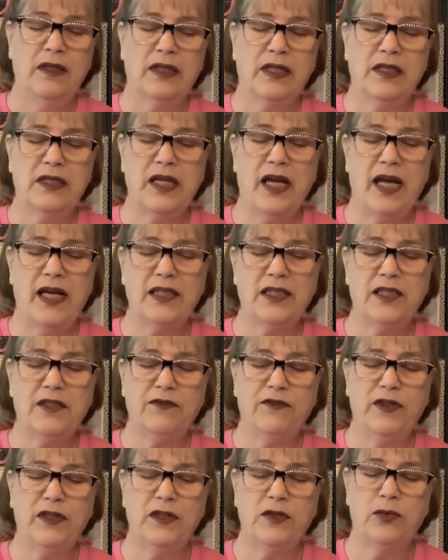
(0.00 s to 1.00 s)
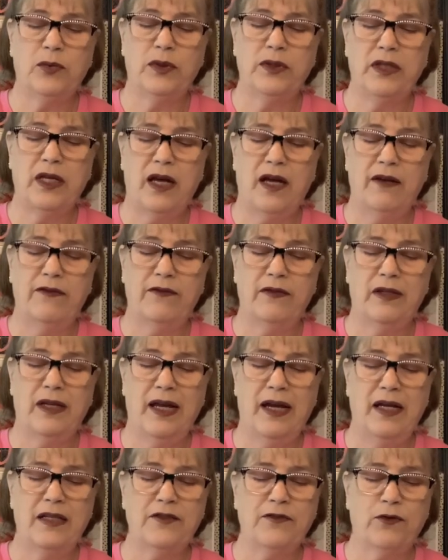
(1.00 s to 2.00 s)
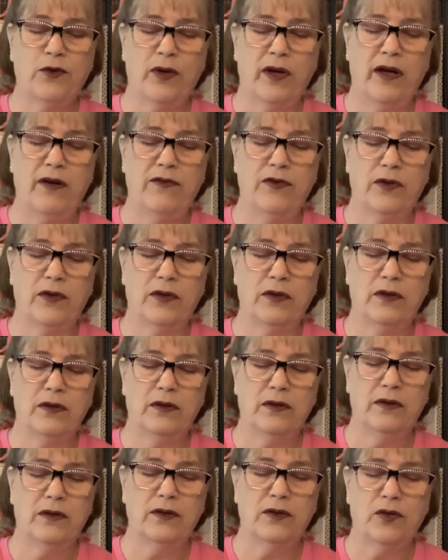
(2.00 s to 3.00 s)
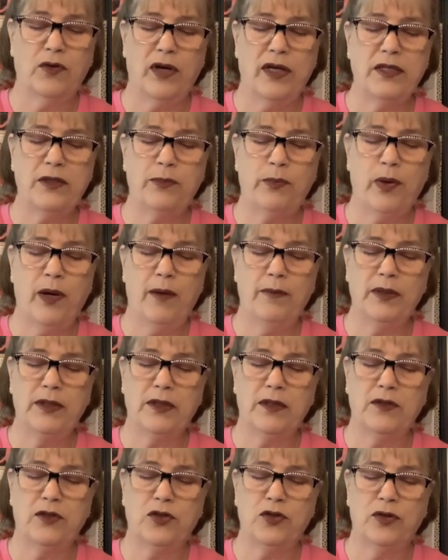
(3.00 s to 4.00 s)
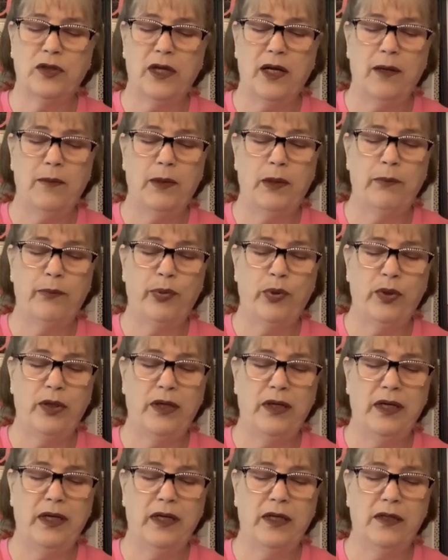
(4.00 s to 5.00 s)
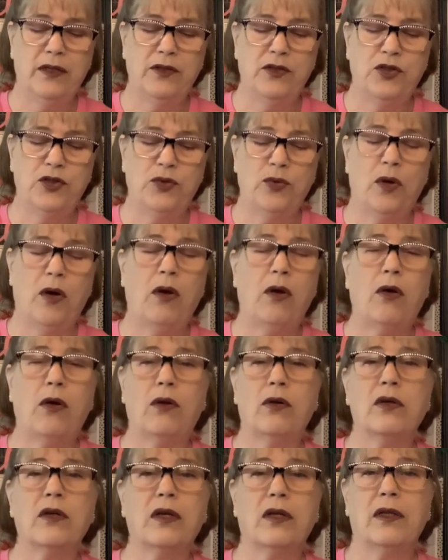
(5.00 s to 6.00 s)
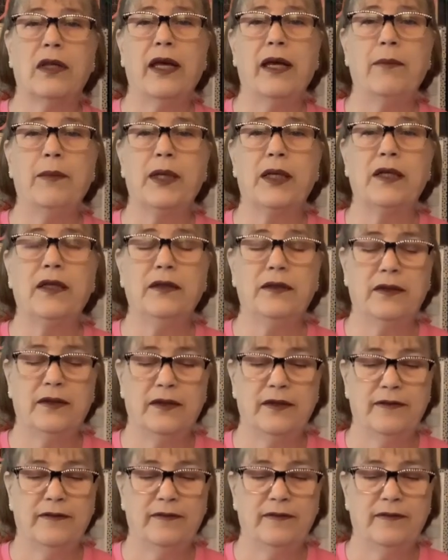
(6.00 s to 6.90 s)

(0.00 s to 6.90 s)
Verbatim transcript: Catastrophes will not last forever, Christ promises to come and put an end to all calamities.